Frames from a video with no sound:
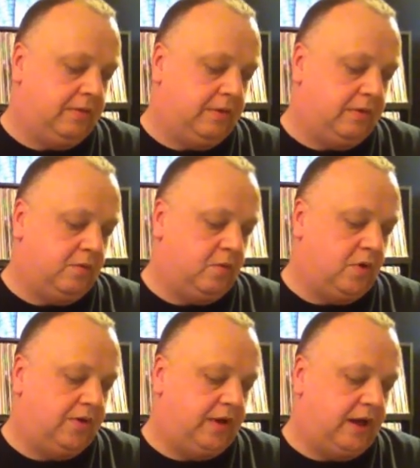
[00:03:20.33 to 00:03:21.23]
The
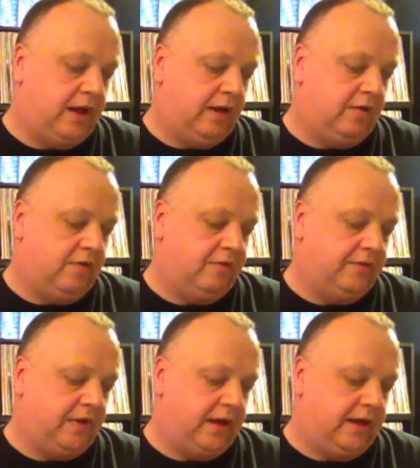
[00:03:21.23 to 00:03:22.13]
one I love
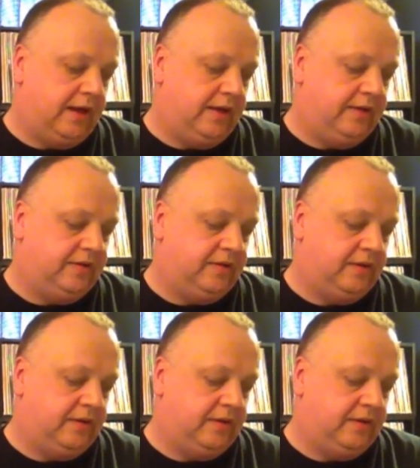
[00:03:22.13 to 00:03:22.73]
is...